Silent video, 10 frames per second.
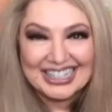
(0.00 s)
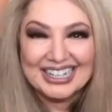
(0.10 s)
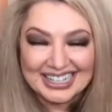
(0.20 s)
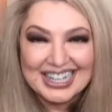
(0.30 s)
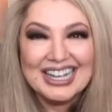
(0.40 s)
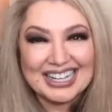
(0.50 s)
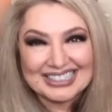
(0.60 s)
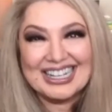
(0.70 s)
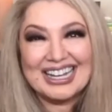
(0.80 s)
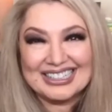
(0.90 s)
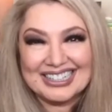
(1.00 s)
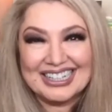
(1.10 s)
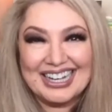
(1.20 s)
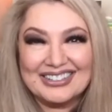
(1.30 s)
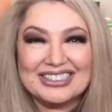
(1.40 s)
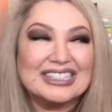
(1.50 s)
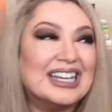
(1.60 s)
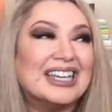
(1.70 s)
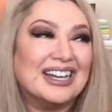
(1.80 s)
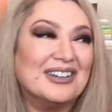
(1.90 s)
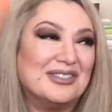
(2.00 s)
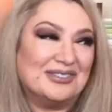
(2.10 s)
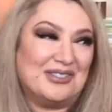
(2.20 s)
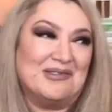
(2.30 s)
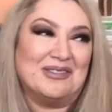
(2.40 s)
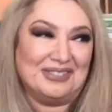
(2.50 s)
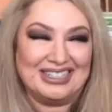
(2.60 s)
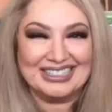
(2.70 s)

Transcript: Exactly. I was like, take care of it for me, please.